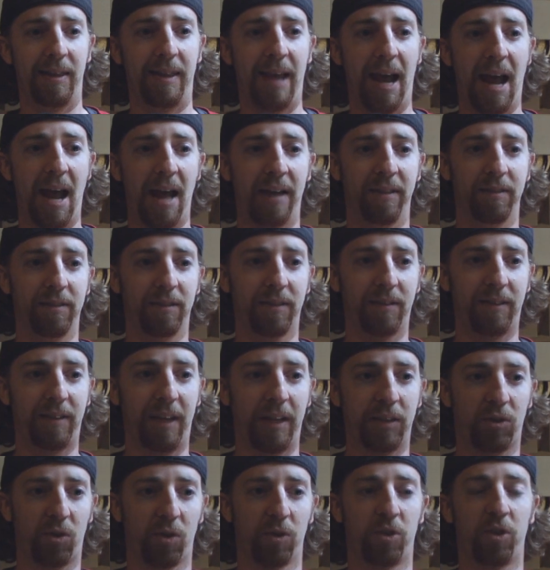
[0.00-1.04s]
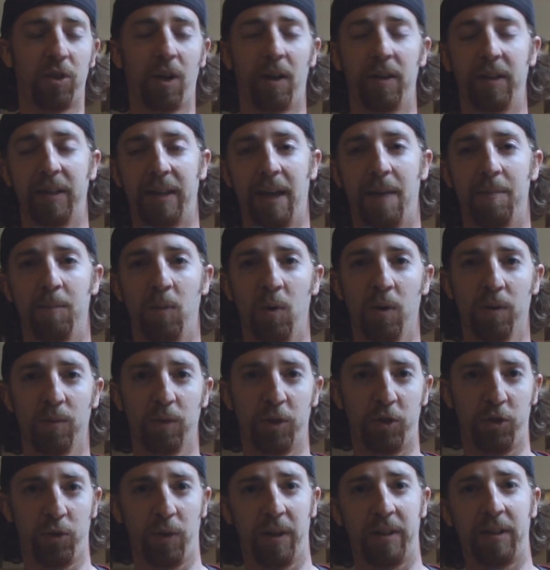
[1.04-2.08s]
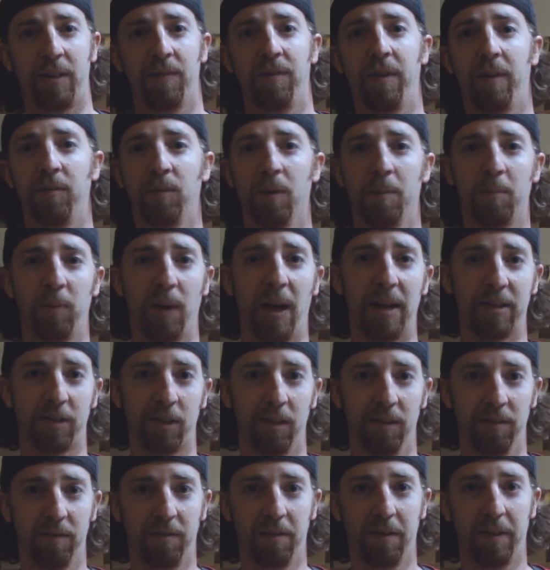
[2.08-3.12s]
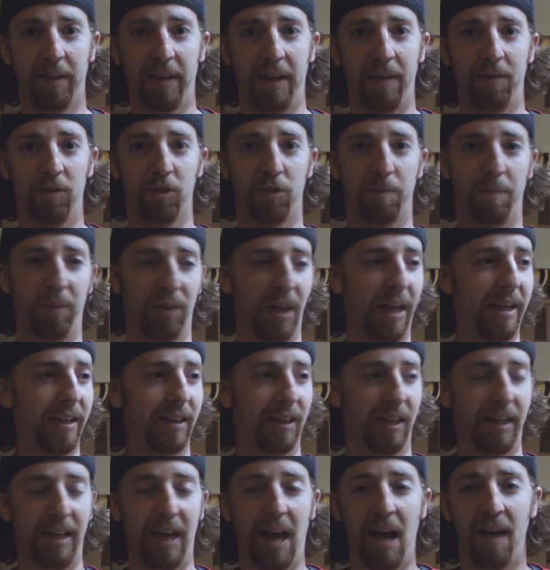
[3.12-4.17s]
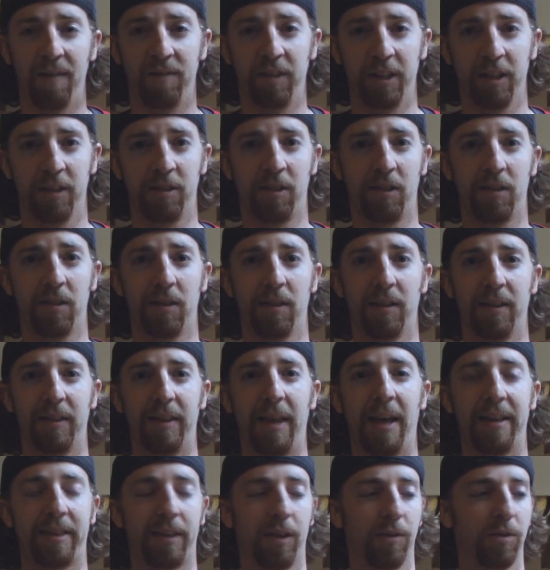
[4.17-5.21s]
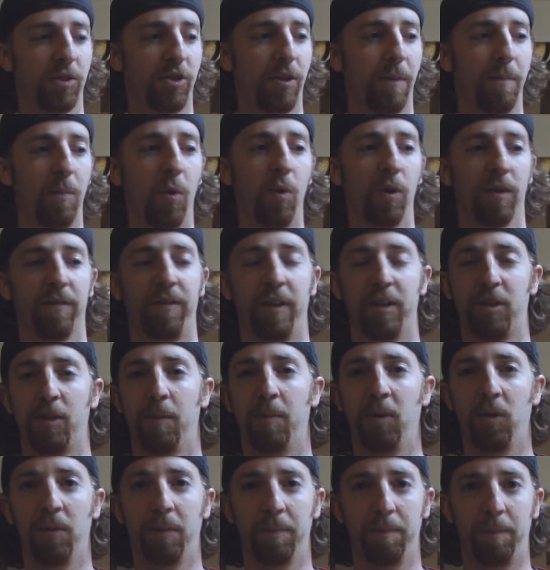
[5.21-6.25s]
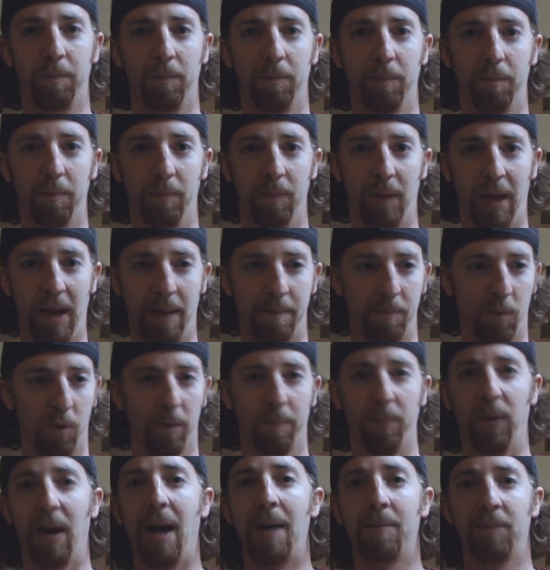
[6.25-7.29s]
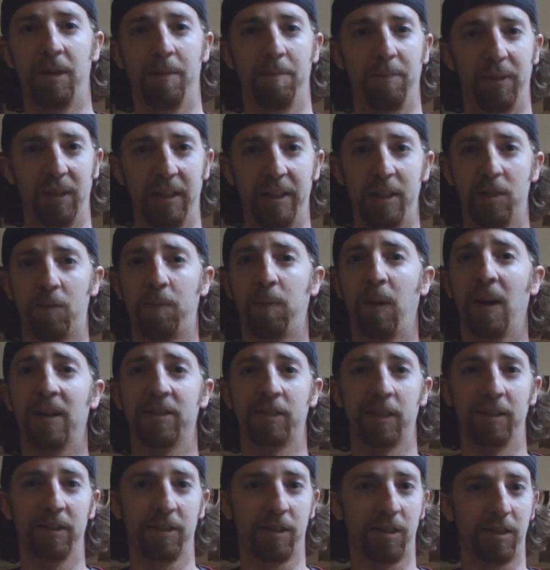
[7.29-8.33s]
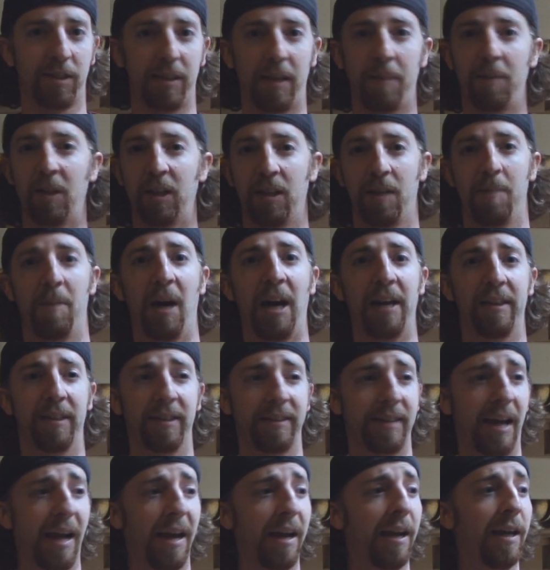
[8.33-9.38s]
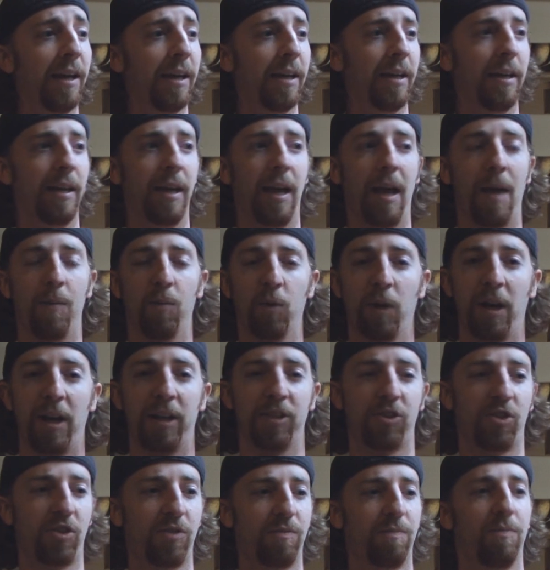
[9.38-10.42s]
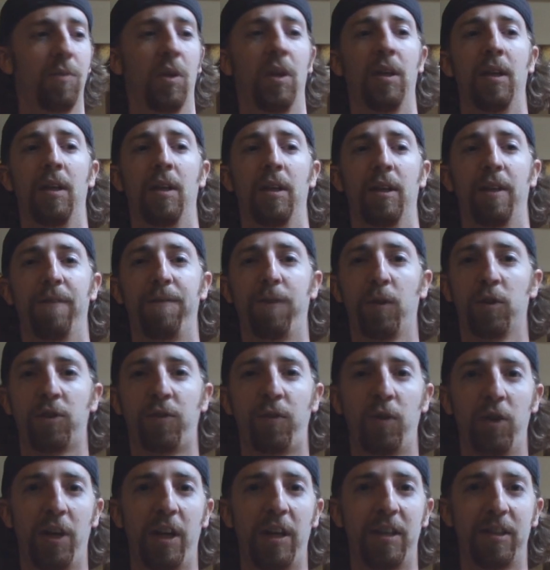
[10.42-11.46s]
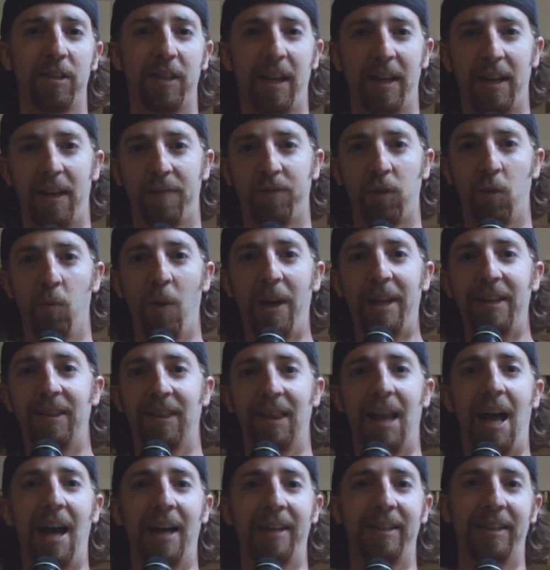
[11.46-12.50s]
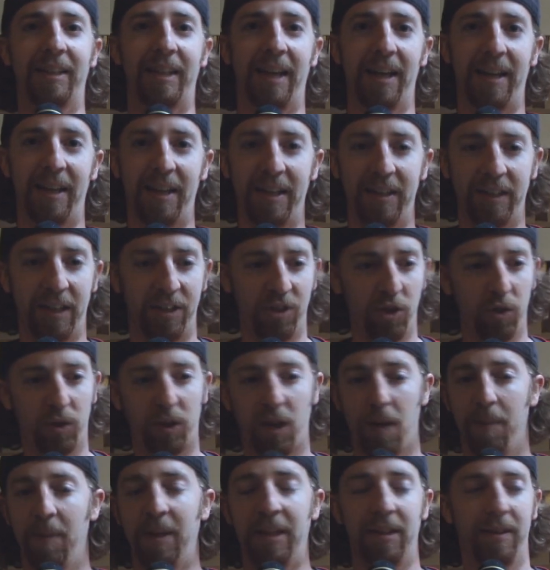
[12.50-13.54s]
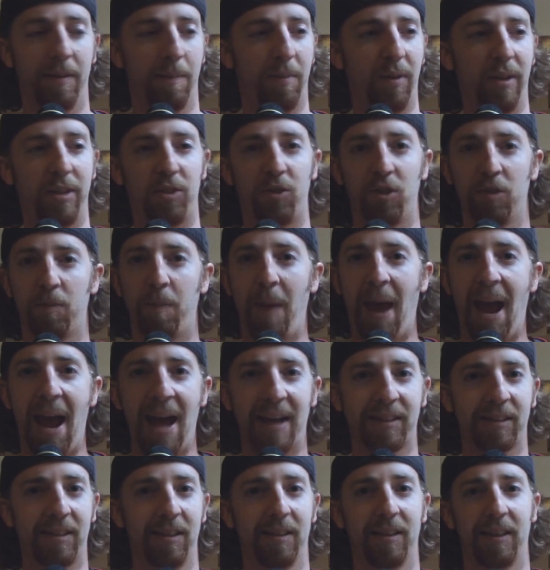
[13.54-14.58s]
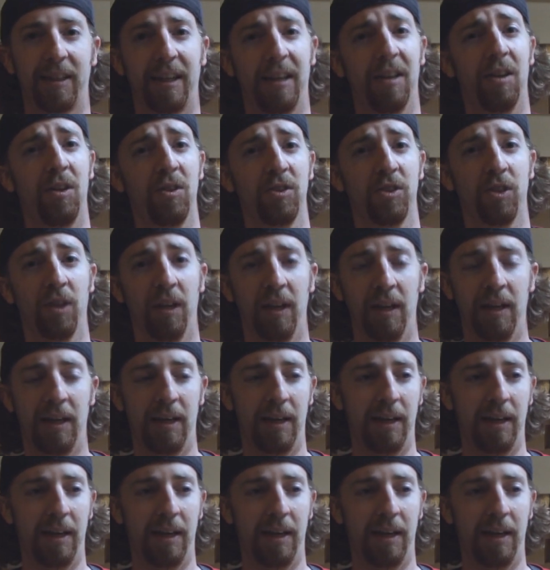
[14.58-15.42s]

that things are starting to get more restrictive and repressive. It was blatantly obvious that there was a more visible and more prominent police presence seemingly by the day. And whereas the first few days I'd have to wait in line to get in, and you'd come in and the place was packed to the gills,